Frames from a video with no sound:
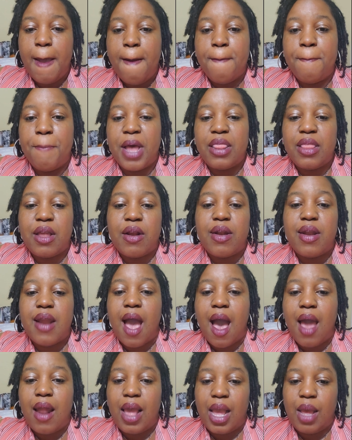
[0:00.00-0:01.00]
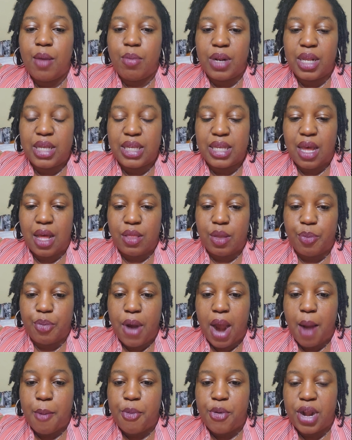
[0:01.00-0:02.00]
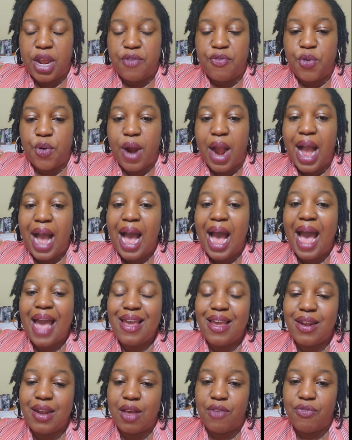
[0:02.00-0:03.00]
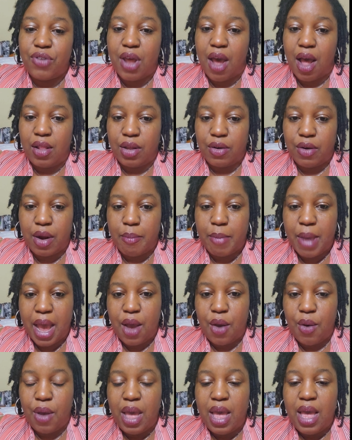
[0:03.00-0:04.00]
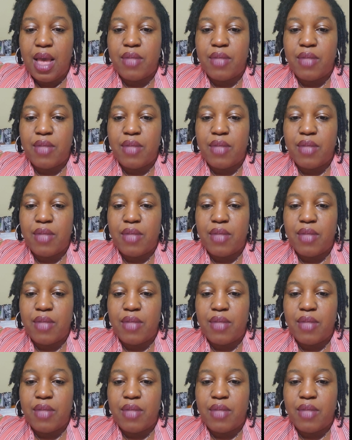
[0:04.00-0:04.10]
but they're not able to sell the property for a high enough dollar amount